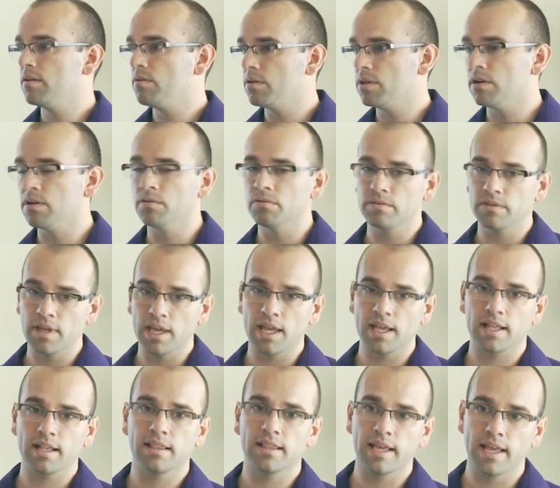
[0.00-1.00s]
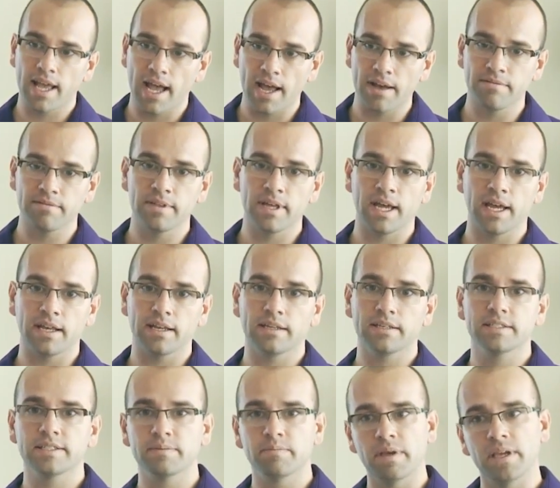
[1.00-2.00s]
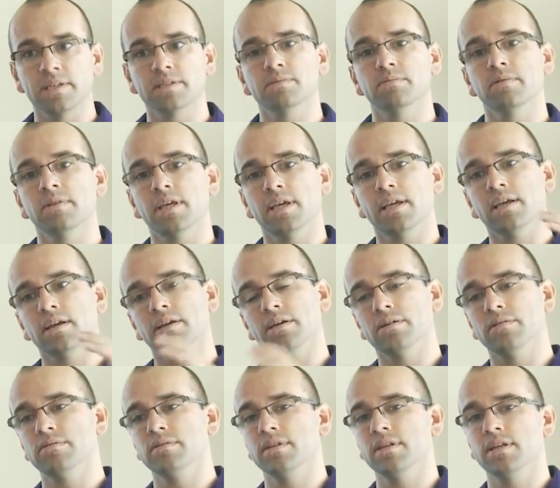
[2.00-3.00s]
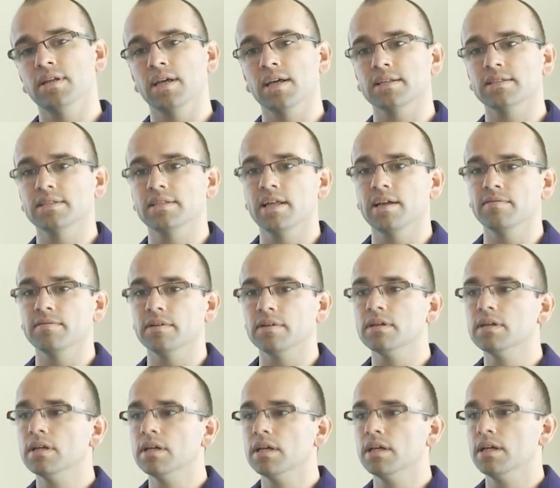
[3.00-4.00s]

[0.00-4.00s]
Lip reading: they have that space where they can go to the next level.